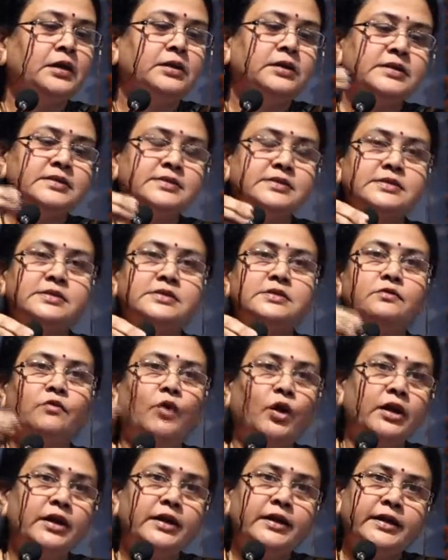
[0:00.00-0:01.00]
This is
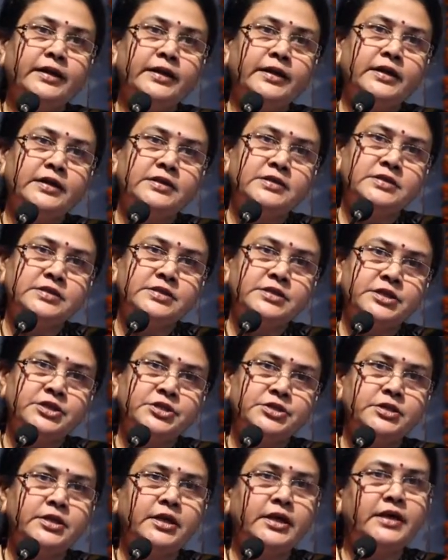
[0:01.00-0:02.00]
voluntary
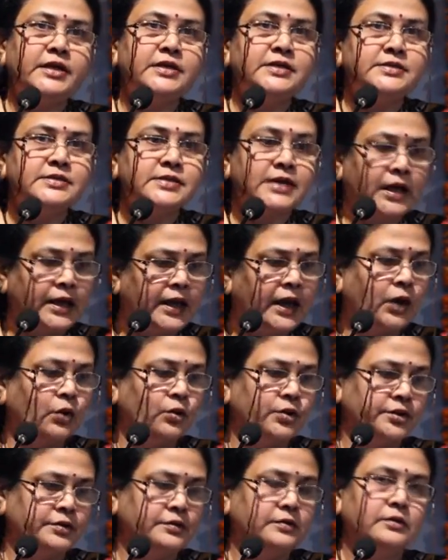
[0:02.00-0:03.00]
registration is
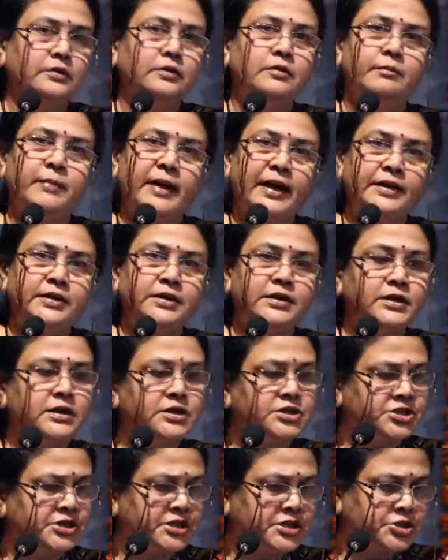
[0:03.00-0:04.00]
allowed by the
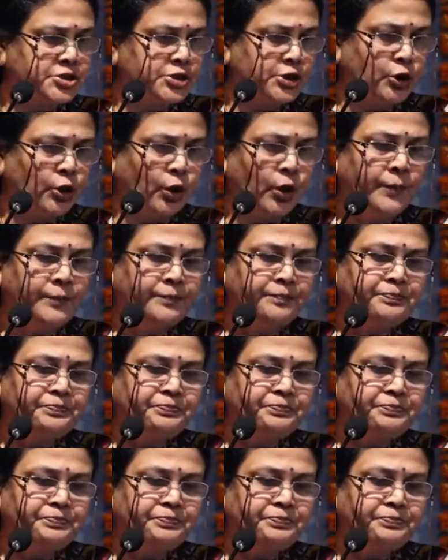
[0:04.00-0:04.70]
GST law.